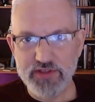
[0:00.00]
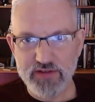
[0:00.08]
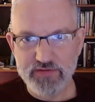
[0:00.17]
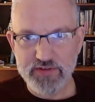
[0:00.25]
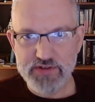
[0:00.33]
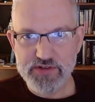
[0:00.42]

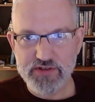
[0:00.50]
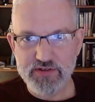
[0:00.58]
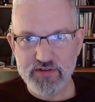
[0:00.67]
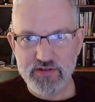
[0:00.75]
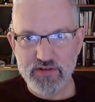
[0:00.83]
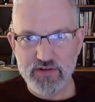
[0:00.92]
that
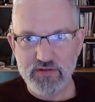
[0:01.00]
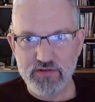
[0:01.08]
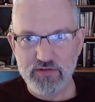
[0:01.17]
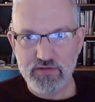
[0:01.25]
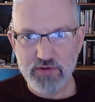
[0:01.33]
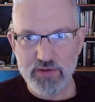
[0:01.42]
vision.
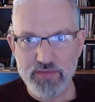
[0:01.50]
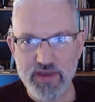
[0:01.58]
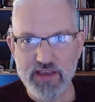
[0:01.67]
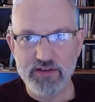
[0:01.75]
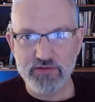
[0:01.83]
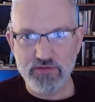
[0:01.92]
We
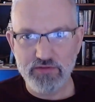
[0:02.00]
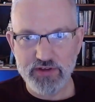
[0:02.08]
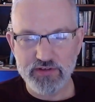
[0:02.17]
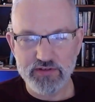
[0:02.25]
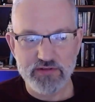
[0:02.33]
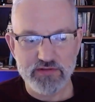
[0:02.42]
make it
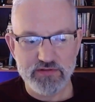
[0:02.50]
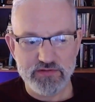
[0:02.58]
real.